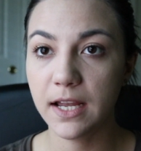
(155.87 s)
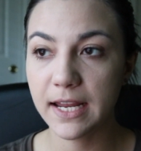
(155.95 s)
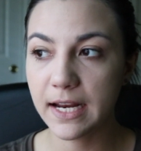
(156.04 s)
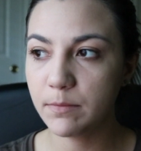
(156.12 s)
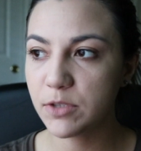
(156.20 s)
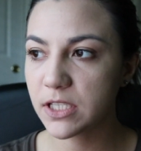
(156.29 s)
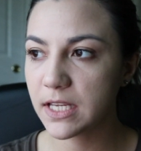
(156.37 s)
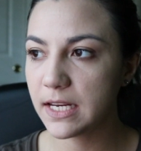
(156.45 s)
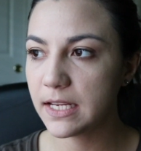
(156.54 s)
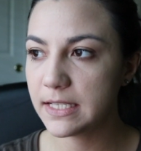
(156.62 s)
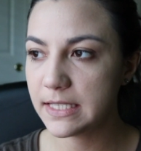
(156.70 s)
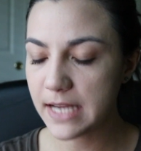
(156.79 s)
And I'm just
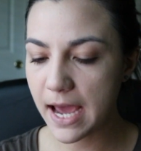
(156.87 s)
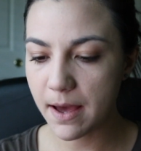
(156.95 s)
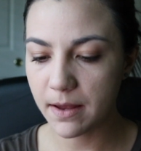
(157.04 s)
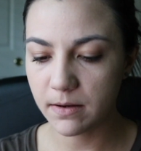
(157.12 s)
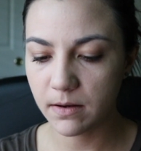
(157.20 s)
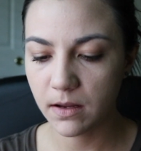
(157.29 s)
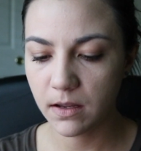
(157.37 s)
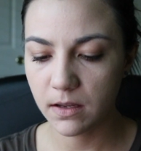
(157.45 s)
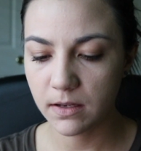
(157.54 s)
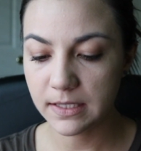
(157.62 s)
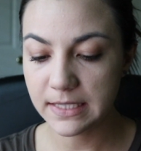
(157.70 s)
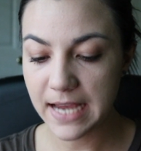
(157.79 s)
going to
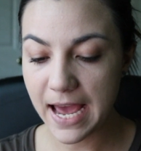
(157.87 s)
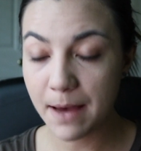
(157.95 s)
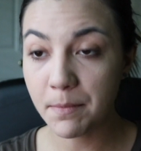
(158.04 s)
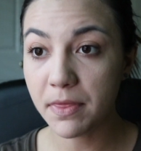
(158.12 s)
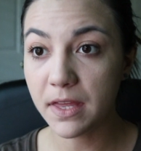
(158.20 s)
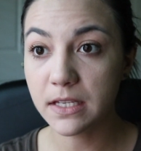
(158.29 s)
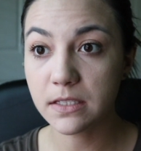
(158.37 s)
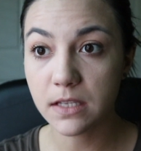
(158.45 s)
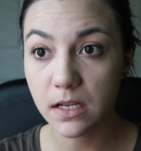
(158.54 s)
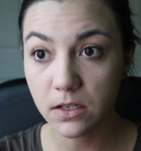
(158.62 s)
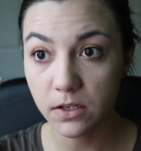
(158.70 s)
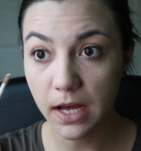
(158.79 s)
dab this
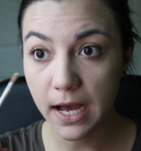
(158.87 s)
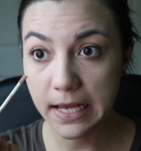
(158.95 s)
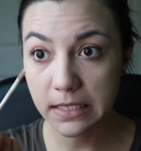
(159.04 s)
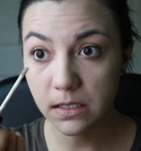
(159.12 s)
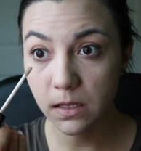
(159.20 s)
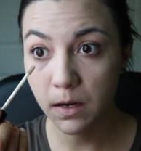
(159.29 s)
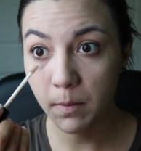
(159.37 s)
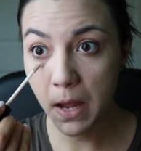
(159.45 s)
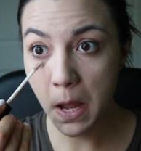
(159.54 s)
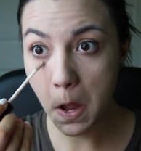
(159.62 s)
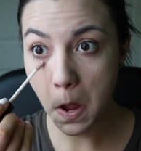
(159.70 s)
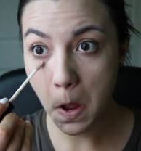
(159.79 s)
under the eyes a little bit.